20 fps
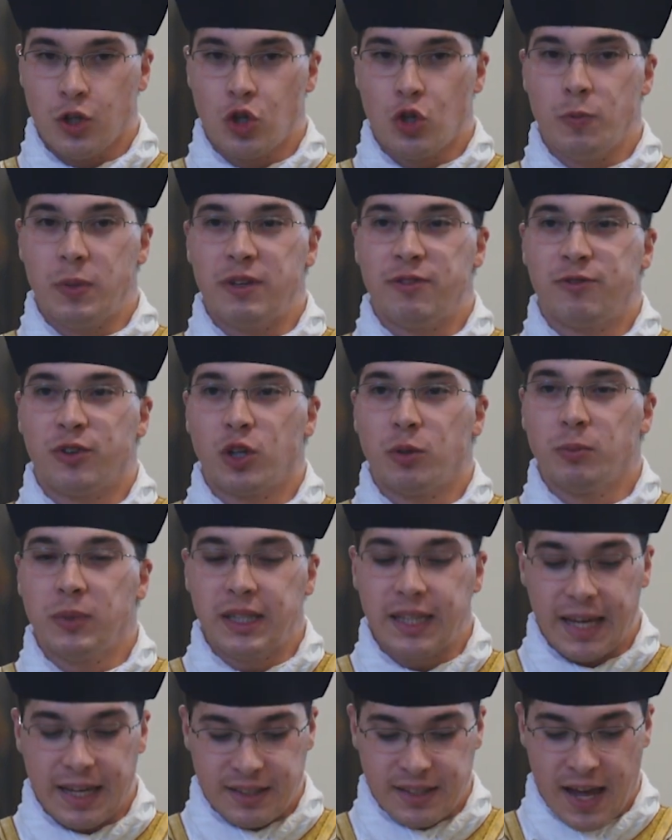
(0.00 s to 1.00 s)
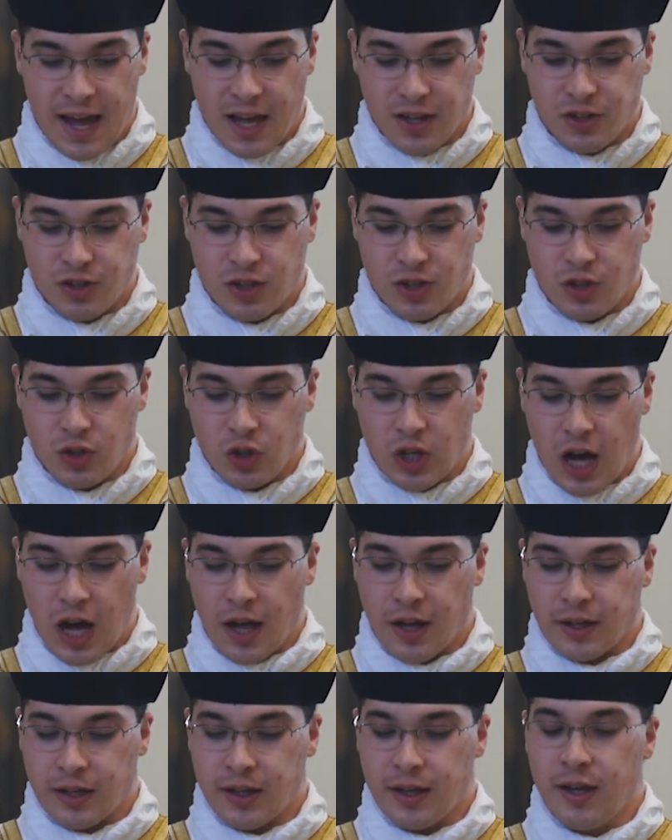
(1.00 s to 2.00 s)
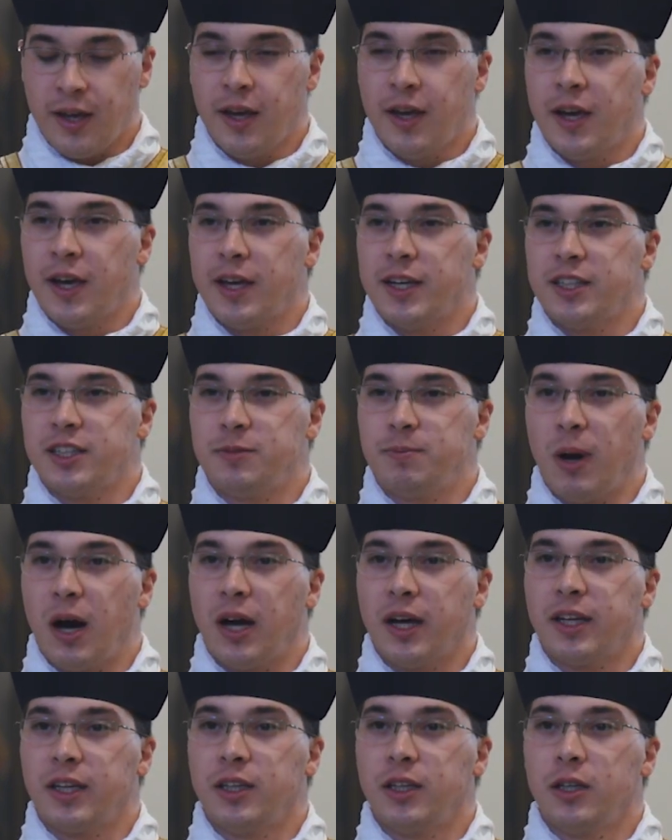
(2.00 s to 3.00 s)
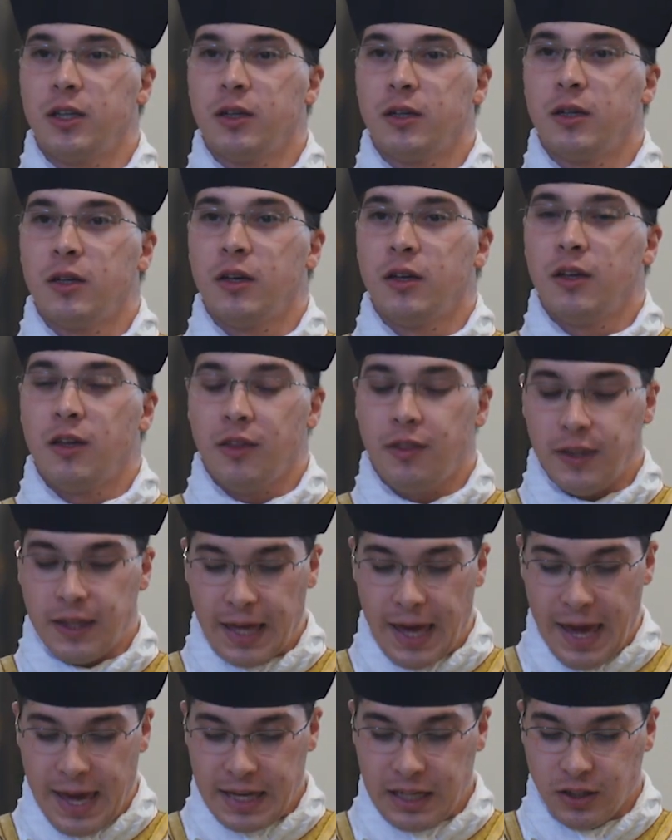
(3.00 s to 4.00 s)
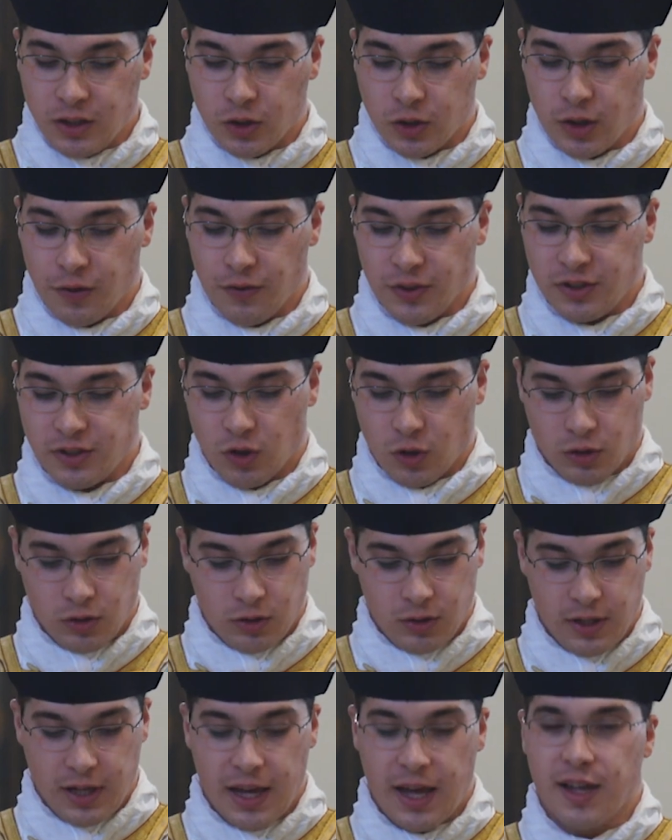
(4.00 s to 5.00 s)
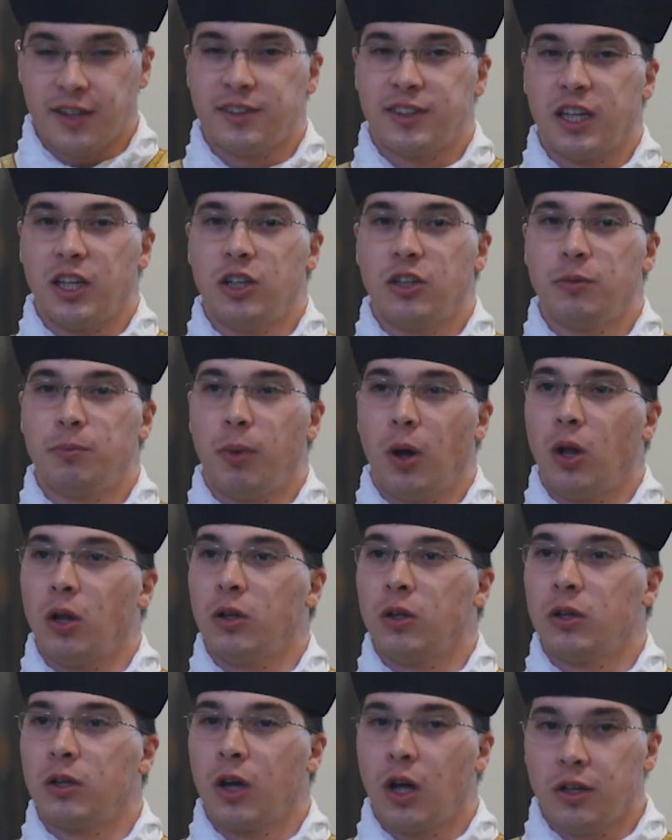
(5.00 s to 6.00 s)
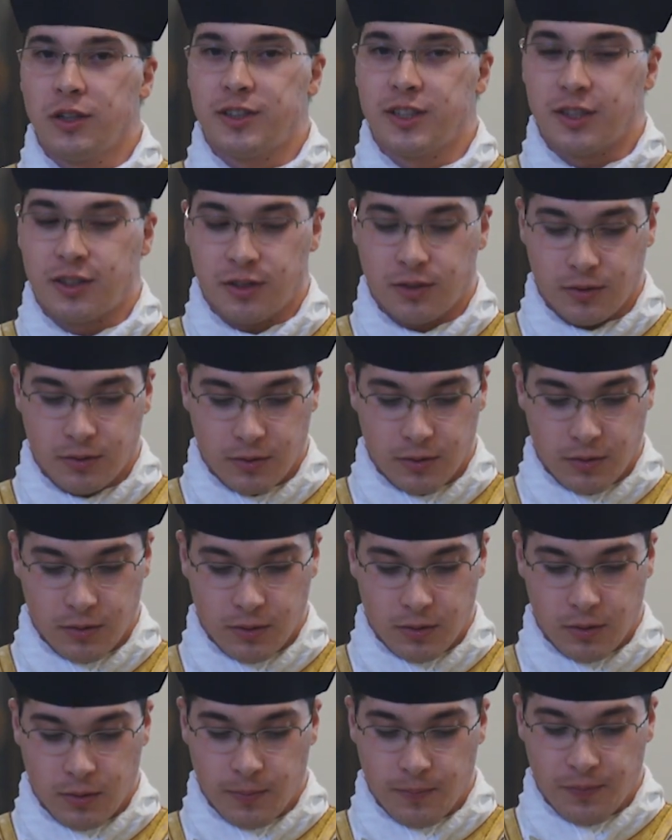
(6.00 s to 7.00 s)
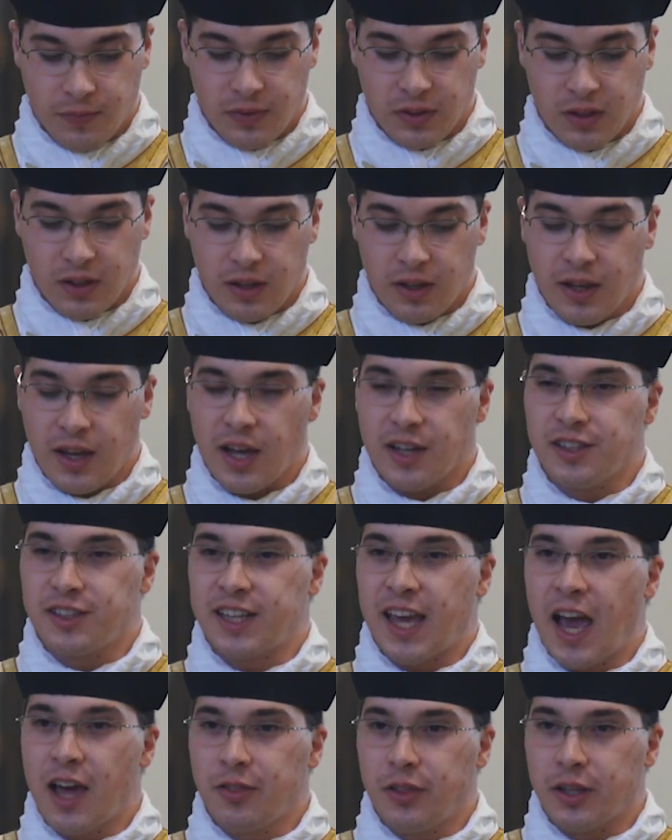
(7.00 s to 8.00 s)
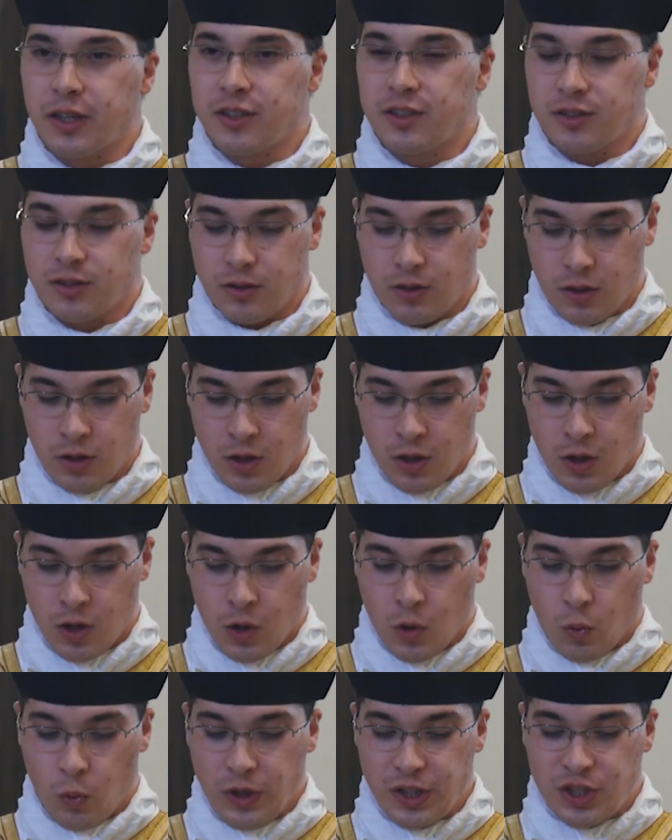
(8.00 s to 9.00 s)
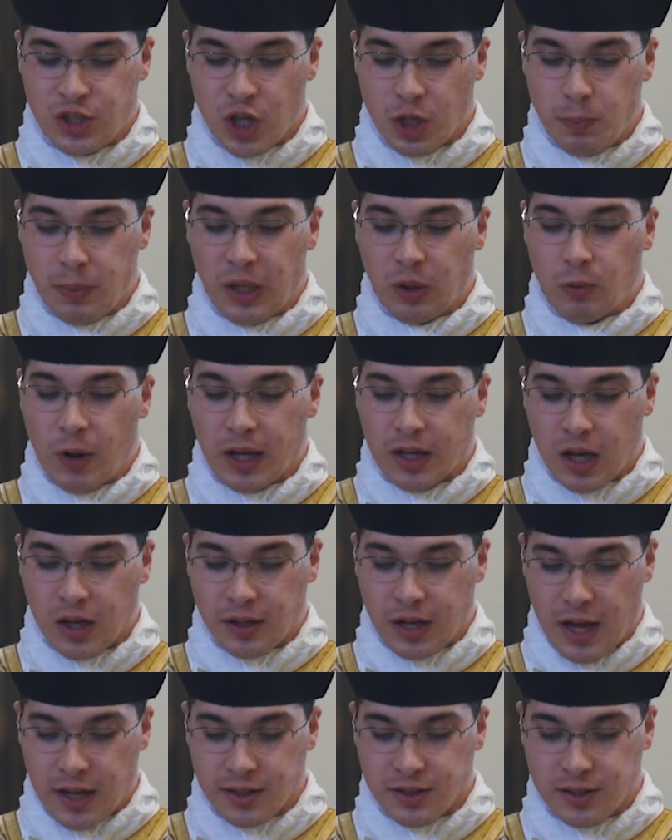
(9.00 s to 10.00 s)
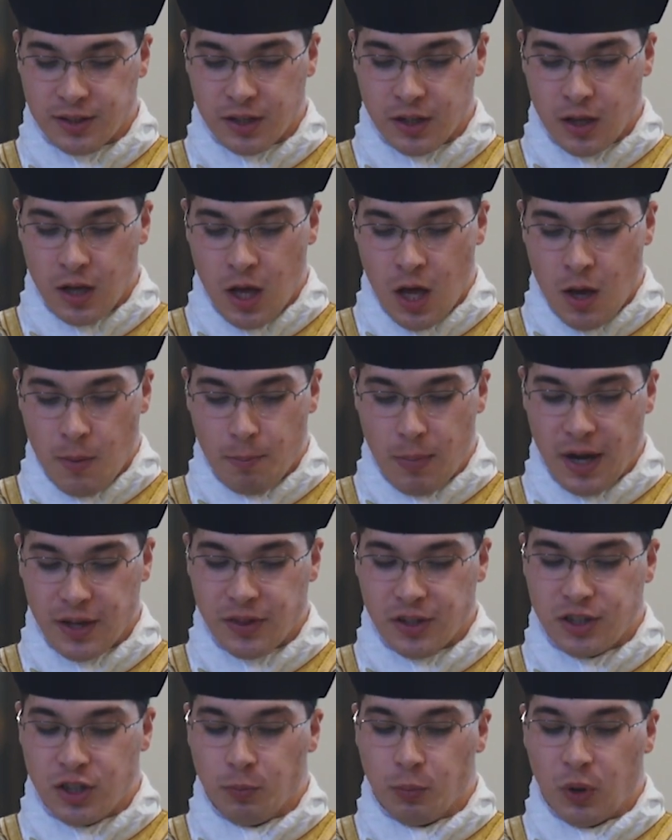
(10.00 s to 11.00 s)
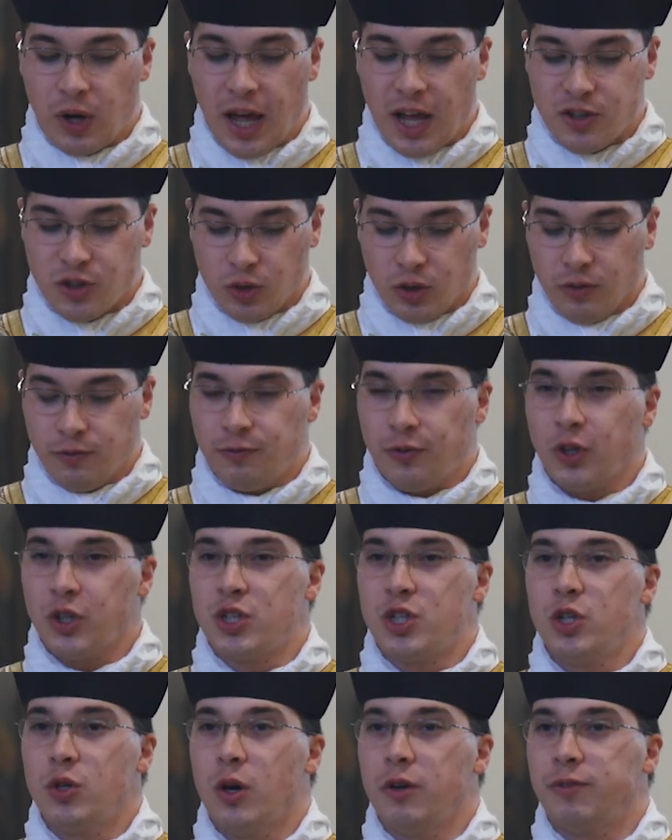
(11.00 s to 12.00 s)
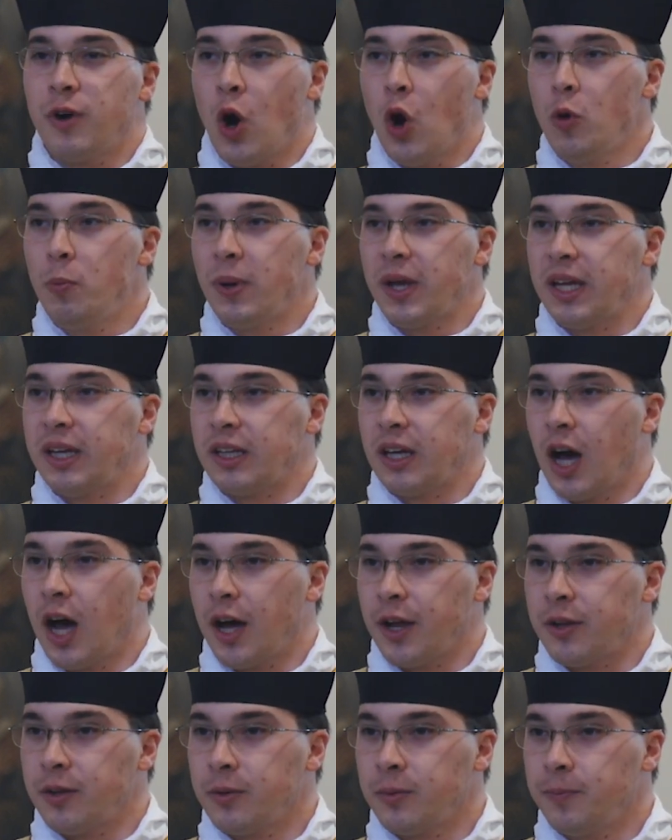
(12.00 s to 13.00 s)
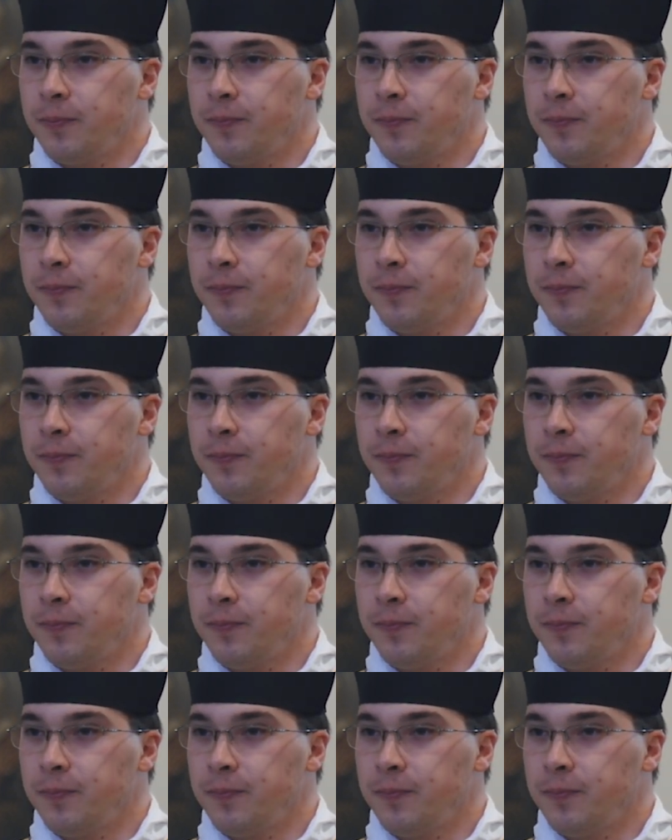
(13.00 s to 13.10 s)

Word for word: to be firmly attached to God as by the anchor of the soul, as St. Paul calls it. As Catholics, we should be recognized by the supernatural virtue of hope in God.